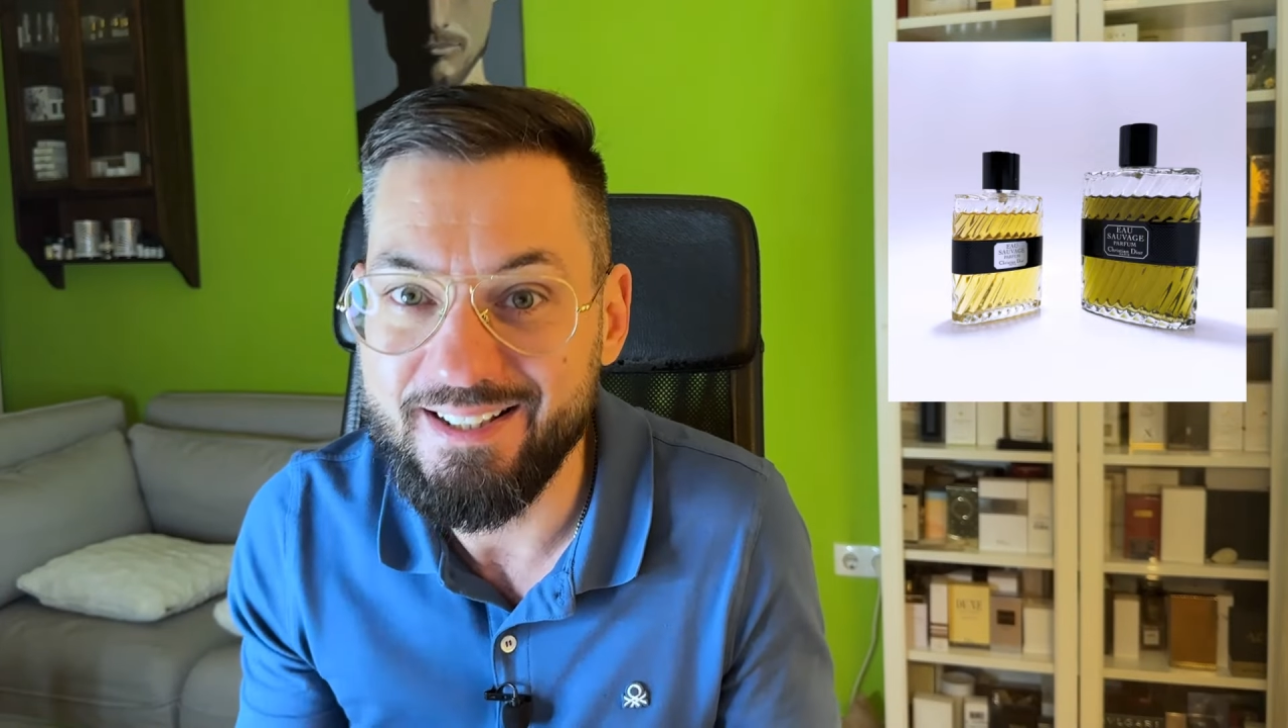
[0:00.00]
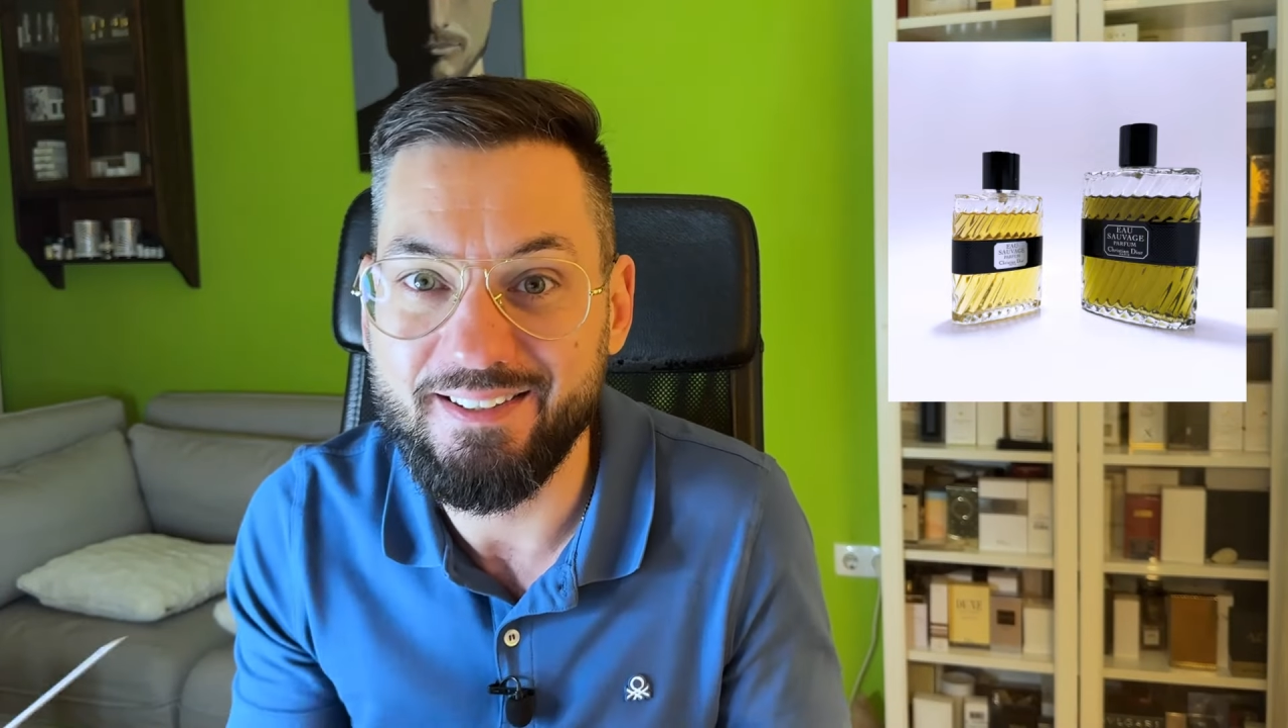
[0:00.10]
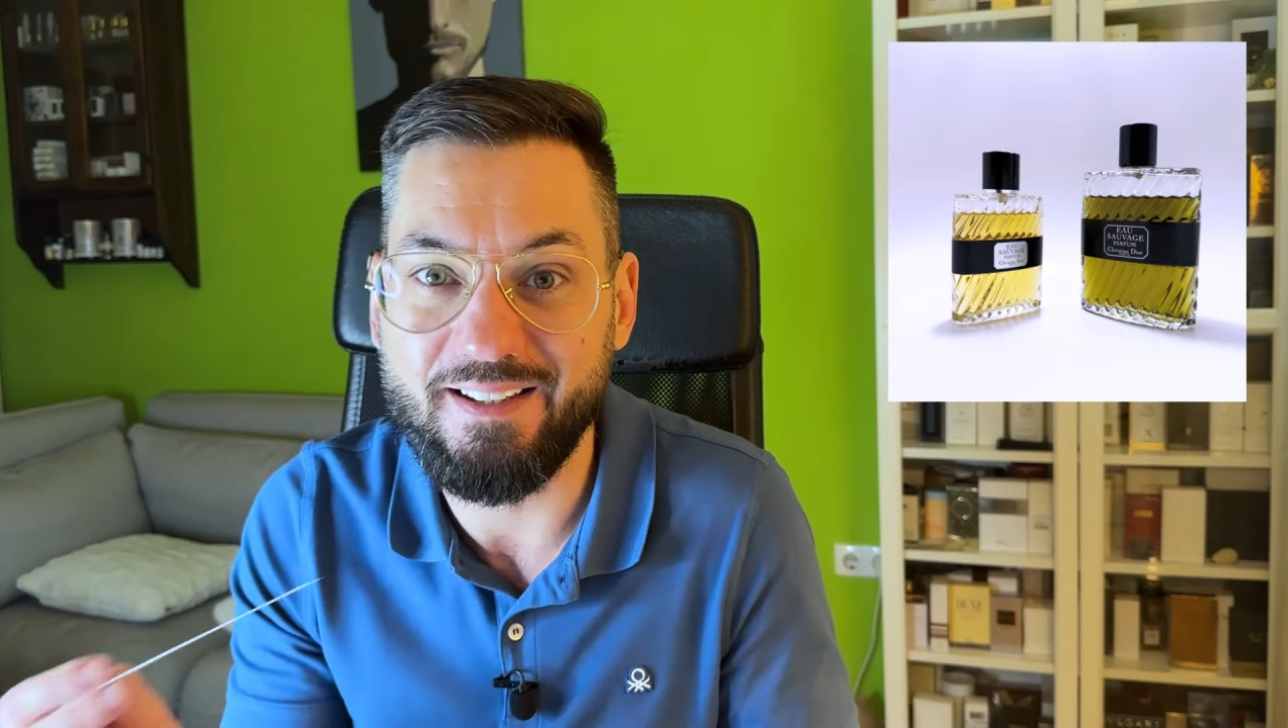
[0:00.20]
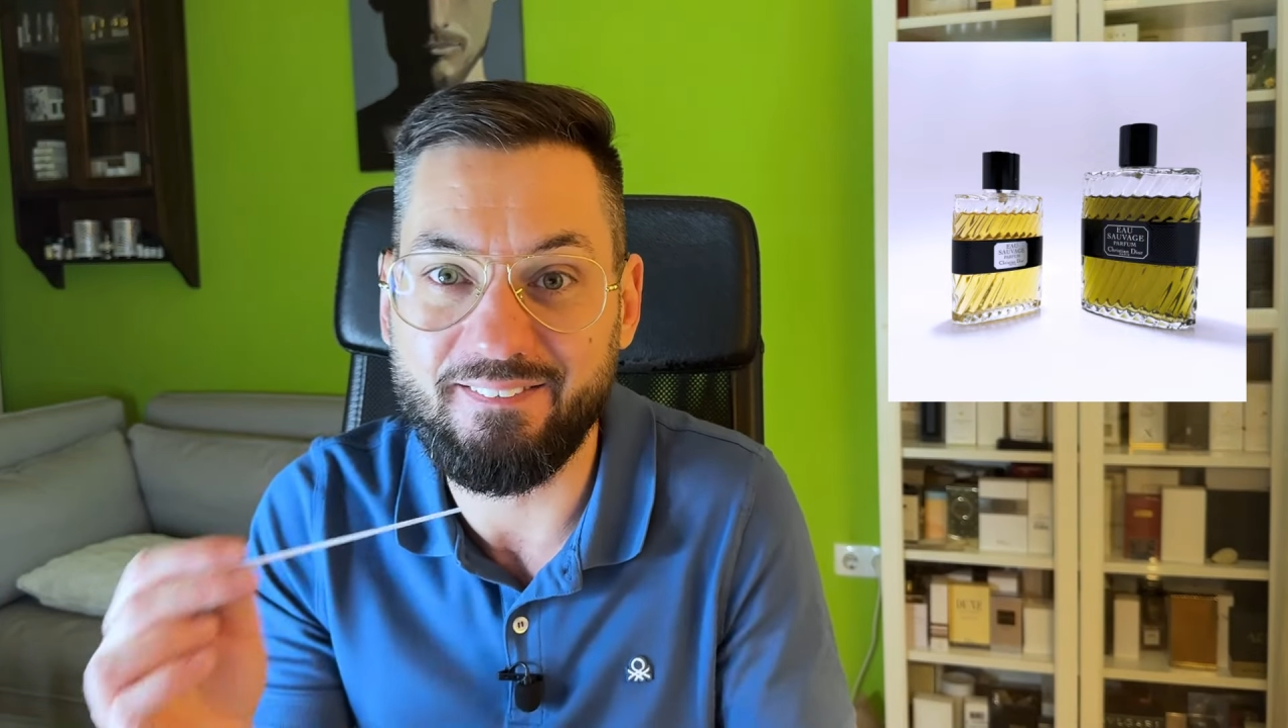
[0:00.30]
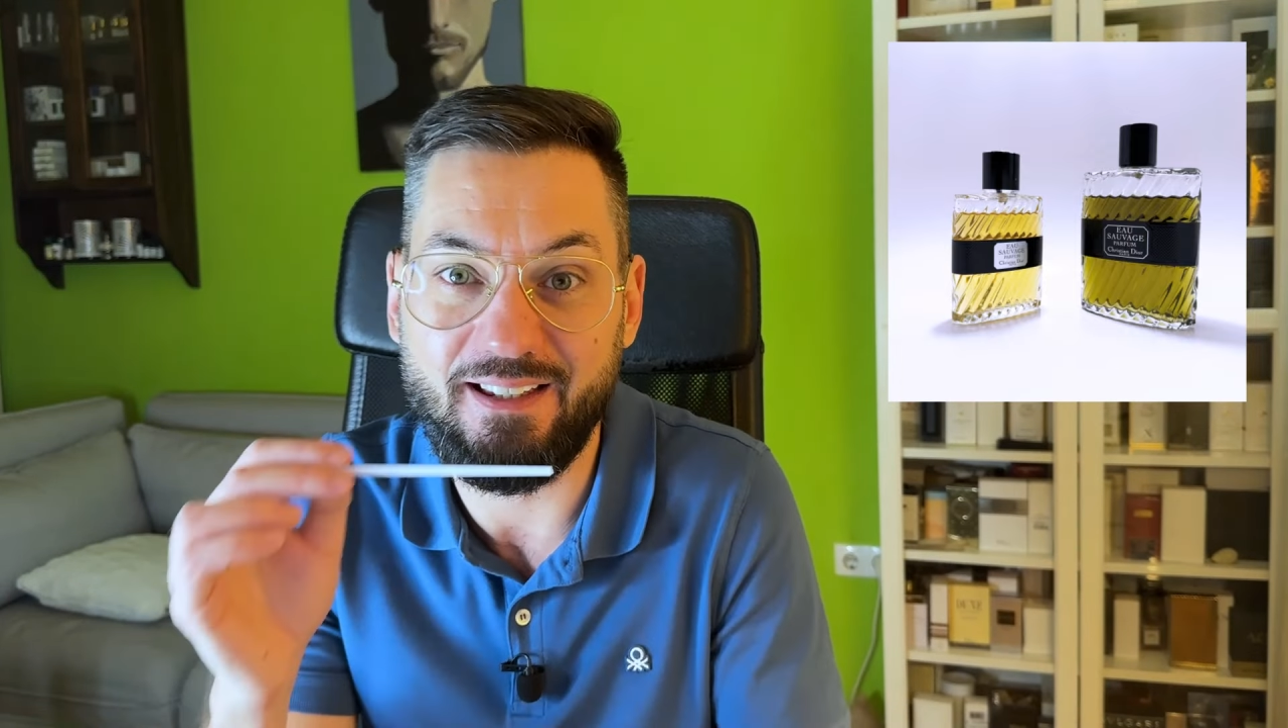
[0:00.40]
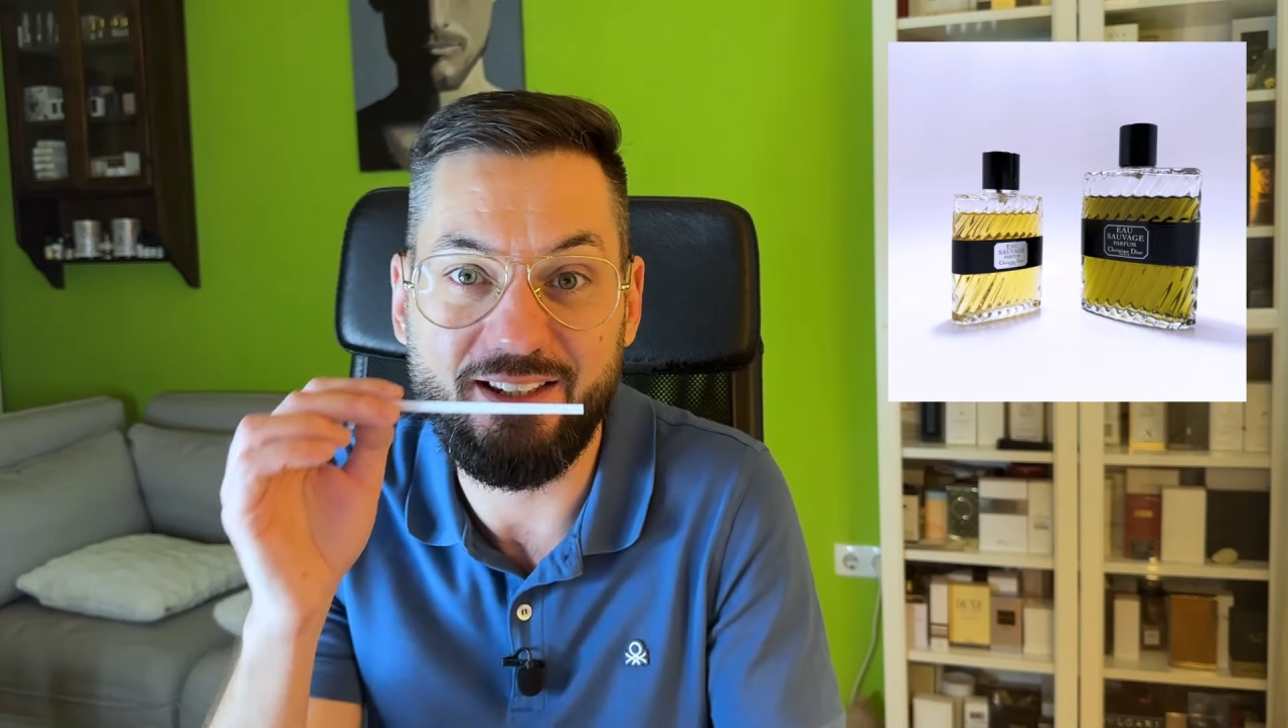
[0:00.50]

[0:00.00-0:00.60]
that they